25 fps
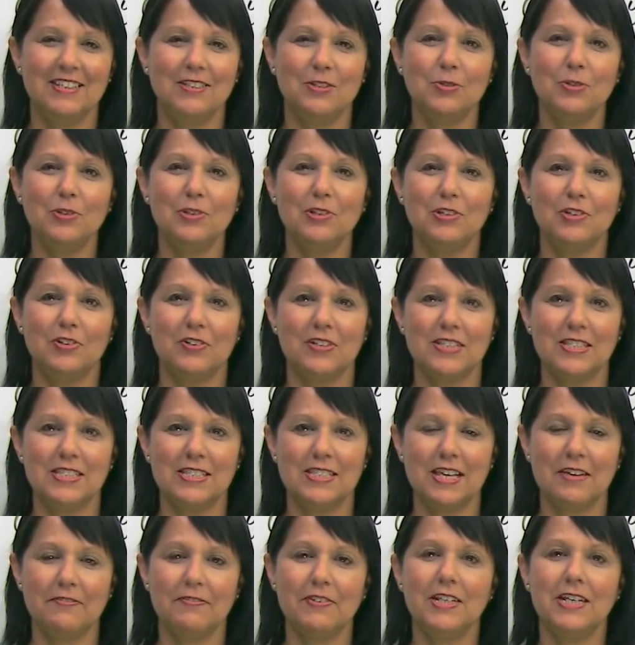you'll learn
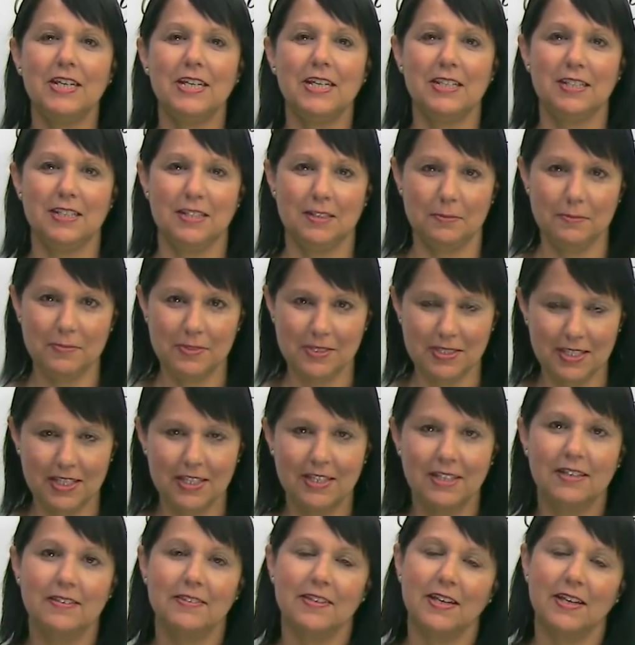7 idioms